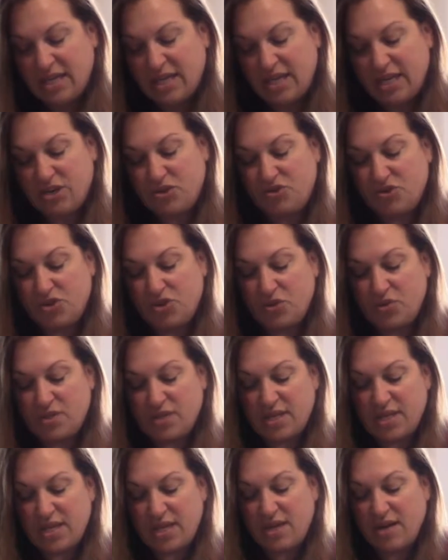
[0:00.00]

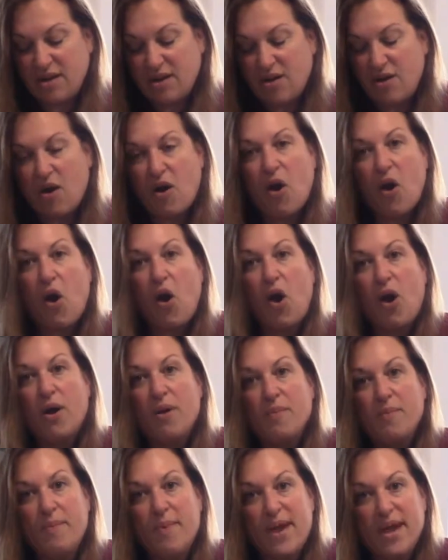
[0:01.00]
introducing our
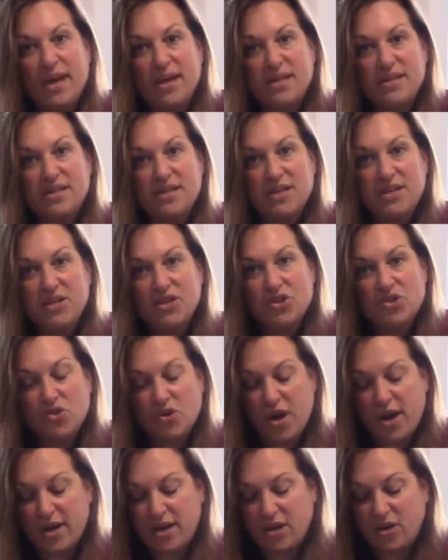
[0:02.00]
mixed
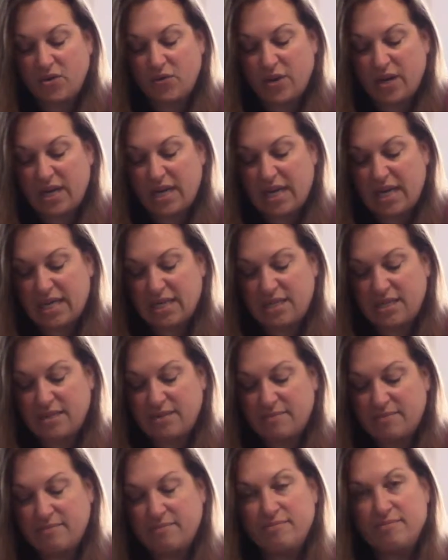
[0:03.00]
dried ingredients.
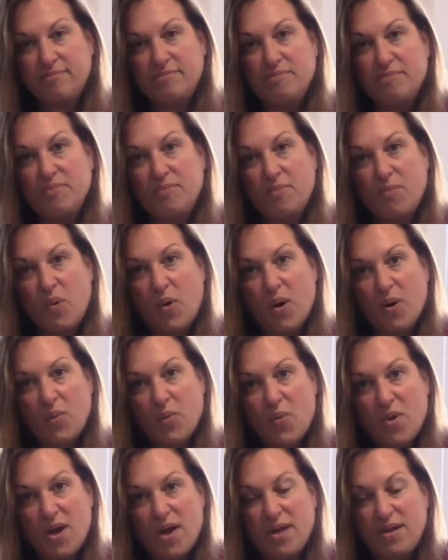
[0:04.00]
Part
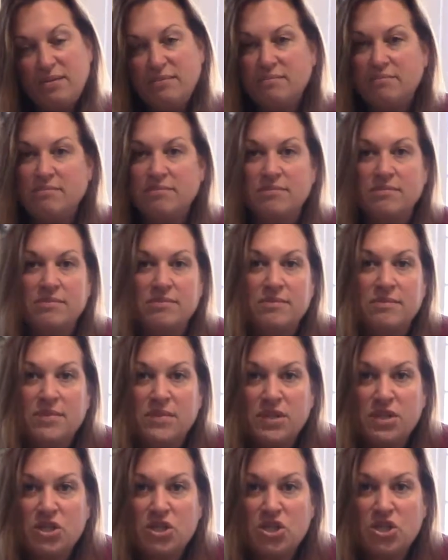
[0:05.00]
1,
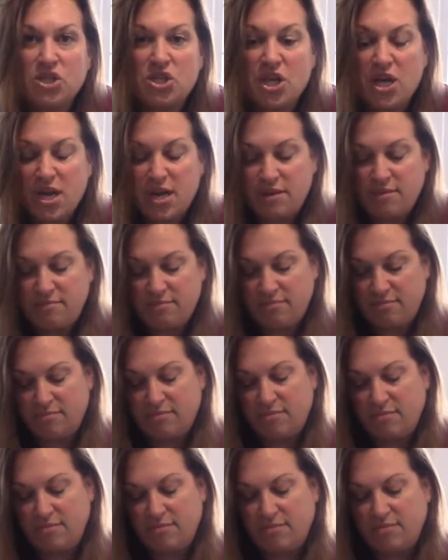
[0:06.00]
done.
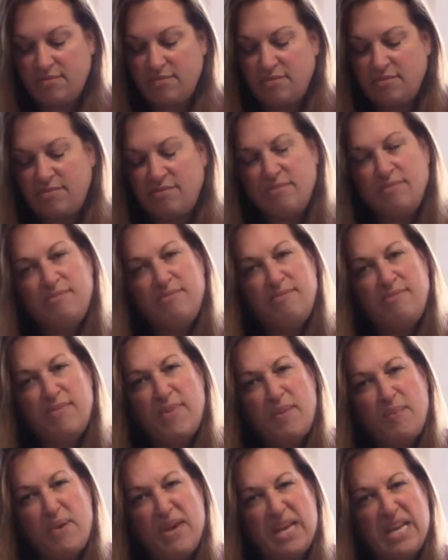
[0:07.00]

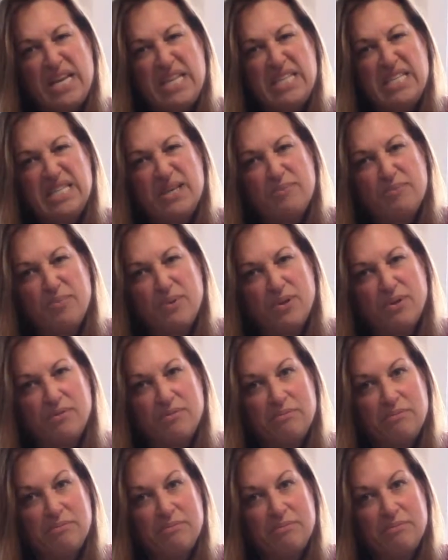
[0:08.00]
Maybe it is simple.